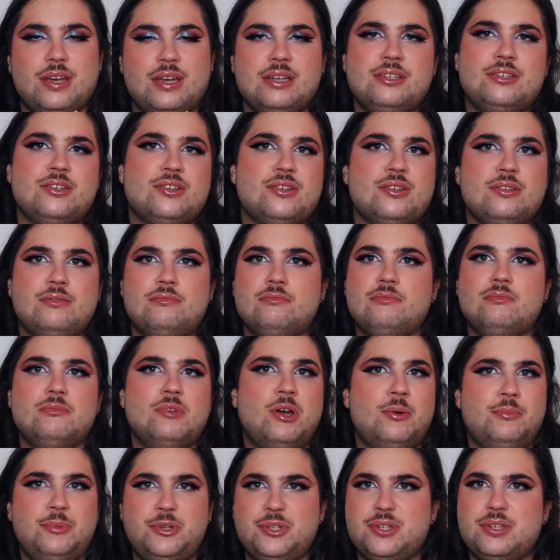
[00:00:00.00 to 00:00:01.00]
It doesn't
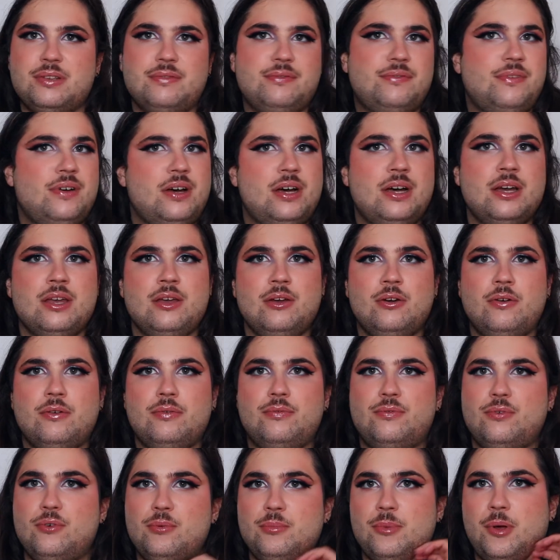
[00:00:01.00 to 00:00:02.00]
emulsify or
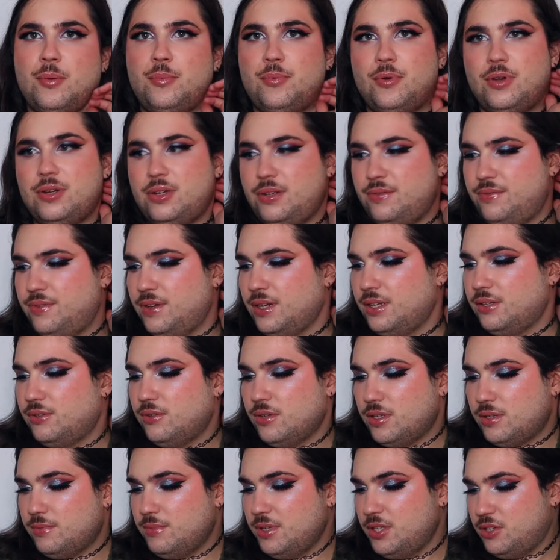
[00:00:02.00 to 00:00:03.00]
foam up or anything, so
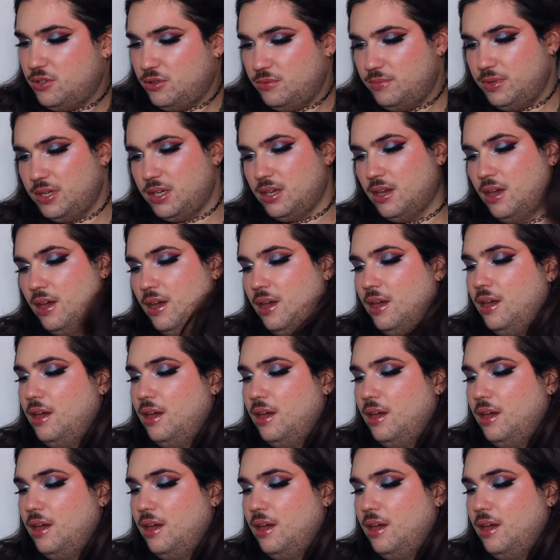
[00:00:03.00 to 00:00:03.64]
it's meant to be